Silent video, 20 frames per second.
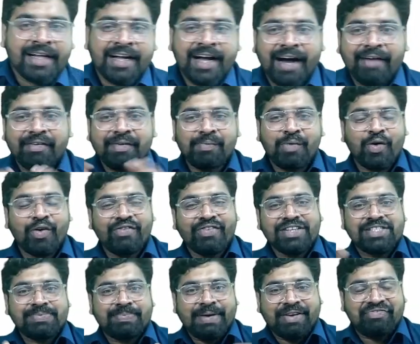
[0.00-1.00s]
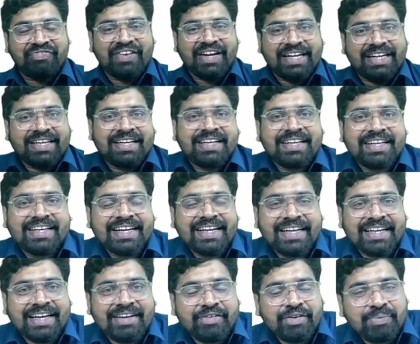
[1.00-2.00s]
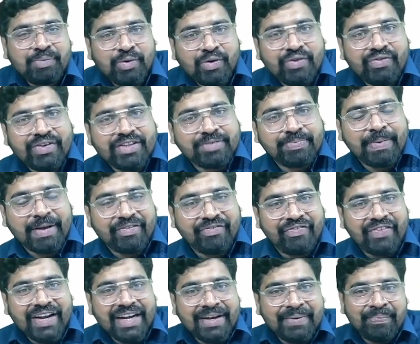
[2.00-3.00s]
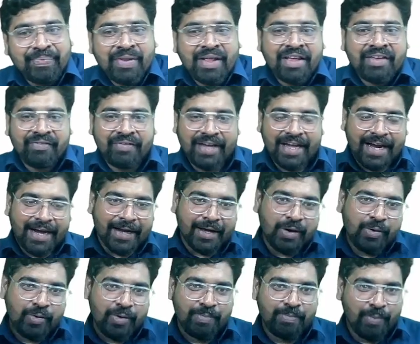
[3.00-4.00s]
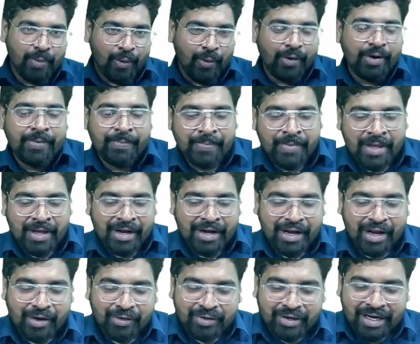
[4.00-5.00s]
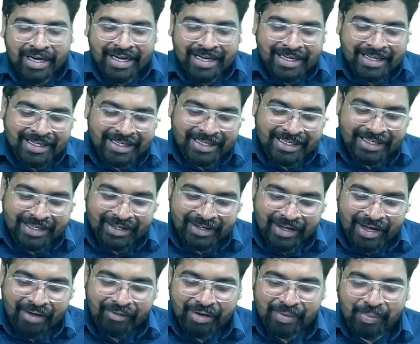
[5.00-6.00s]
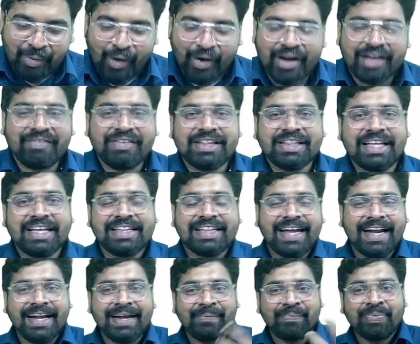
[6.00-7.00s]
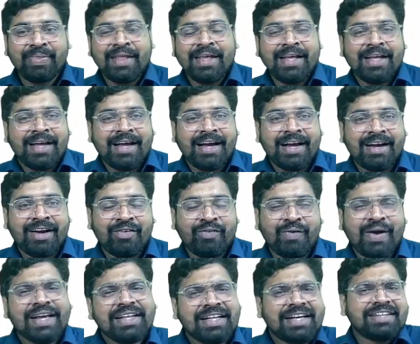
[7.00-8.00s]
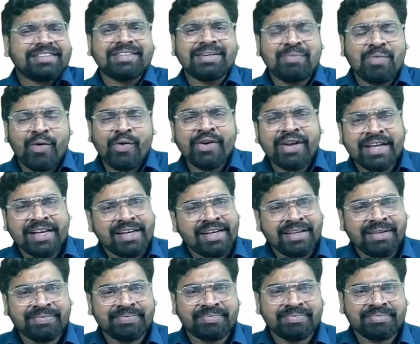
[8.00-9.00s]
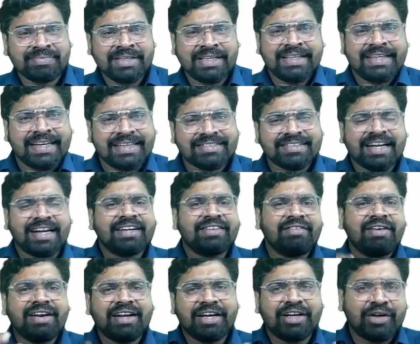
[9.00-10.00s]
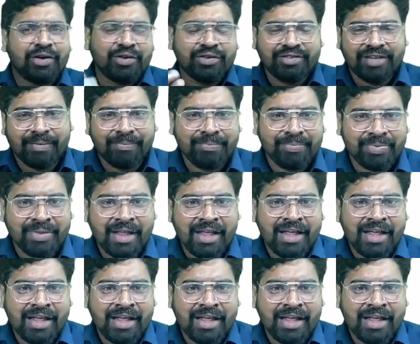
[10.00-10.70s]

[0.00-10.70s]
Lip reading: Our bone was perfect, right? Our bone was perfect. We had a good bone. Now our body will think that why there is a bone here, let's convert it into some